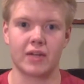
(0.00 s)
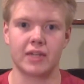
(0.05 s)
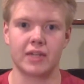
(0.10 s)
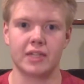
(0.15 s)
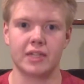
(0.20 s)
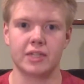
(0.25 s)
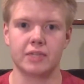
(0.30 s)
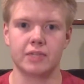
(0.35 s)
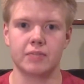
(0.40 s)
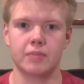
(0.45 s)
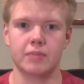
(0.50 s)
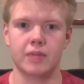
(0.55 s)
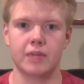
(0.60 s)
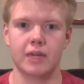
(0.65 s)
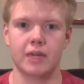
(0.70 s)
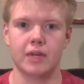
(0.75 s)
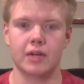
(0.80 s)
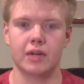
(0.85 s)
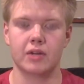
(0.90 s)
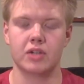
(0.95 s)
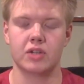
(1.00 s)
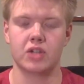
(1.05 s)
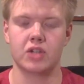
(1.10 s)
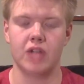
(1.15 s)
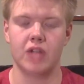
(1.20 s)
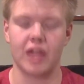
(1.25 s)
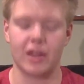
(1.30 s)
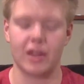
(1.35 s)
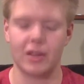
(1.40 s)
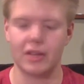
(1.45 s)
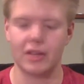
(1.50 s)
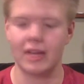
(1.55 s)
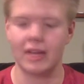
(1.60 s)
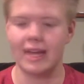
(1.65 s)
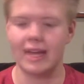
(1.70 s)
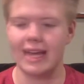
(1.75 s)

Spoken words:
his channel,